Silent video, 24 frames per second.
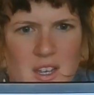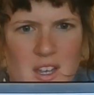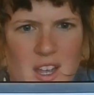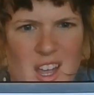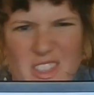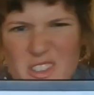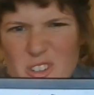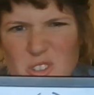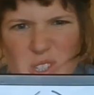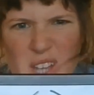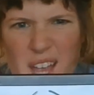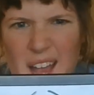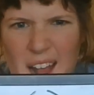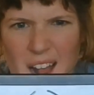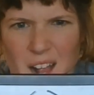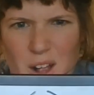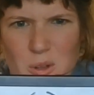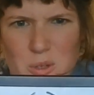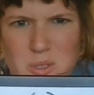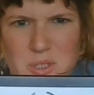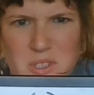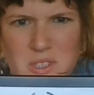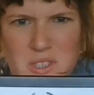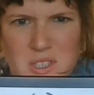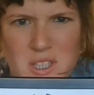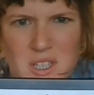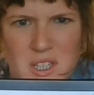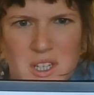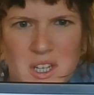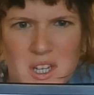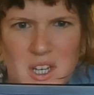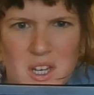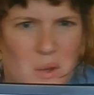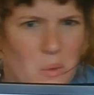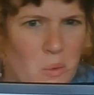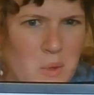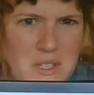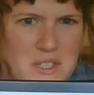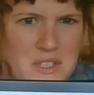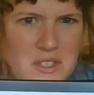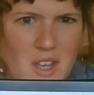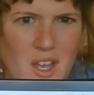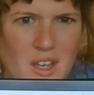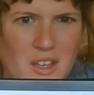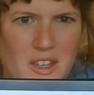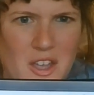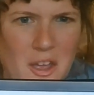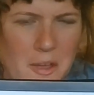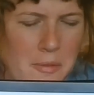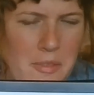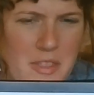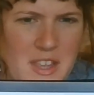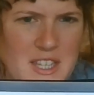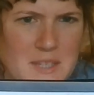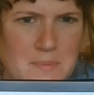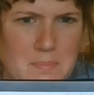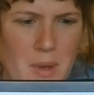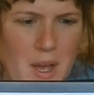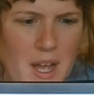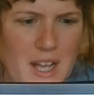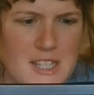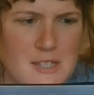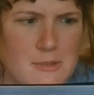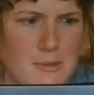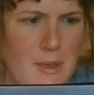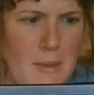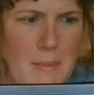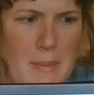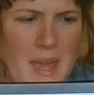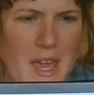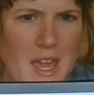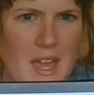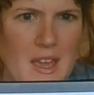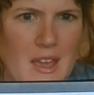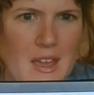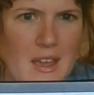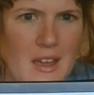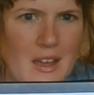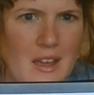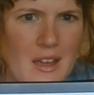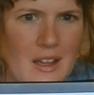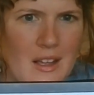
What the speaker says: And there's a house. What song could this possibly be?